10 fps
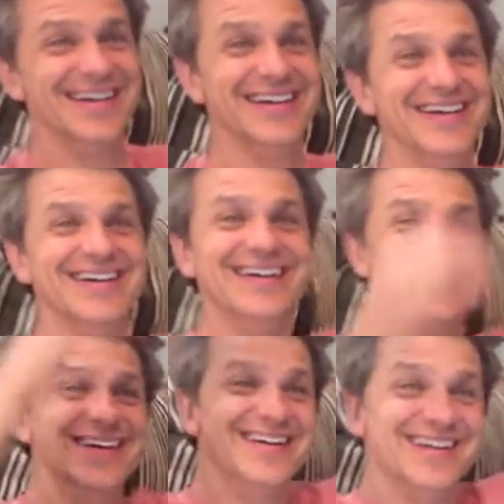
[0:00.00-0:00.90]
Maybe
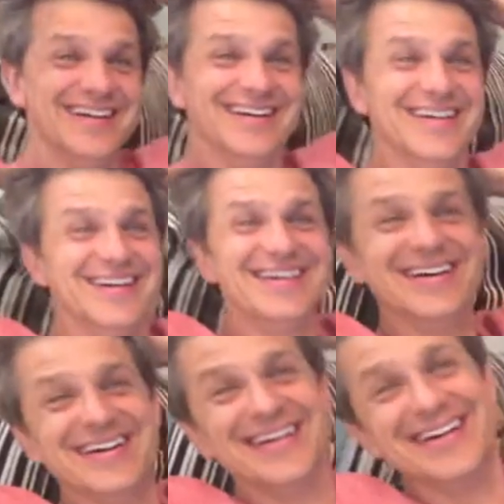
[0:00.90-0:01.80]
that's our next
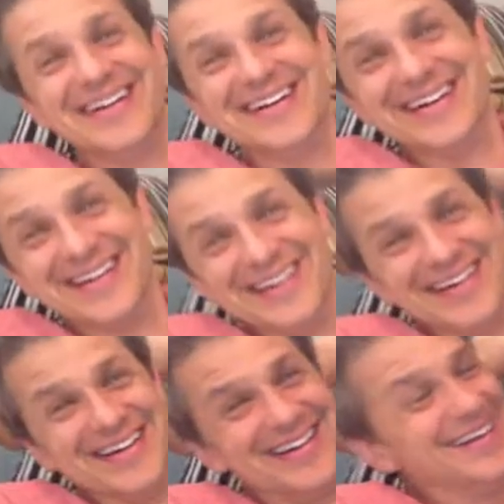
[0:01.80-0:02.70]
venue is some
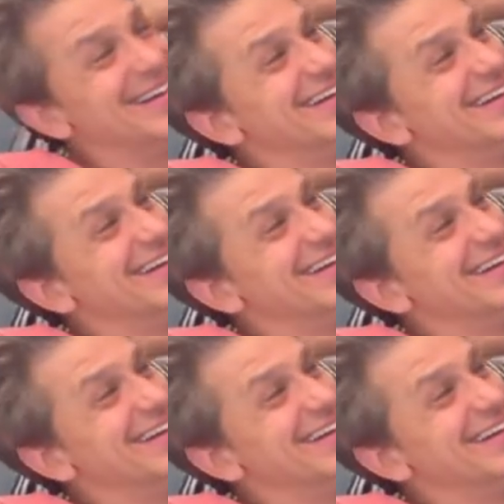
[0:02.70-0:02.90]
comedy porn.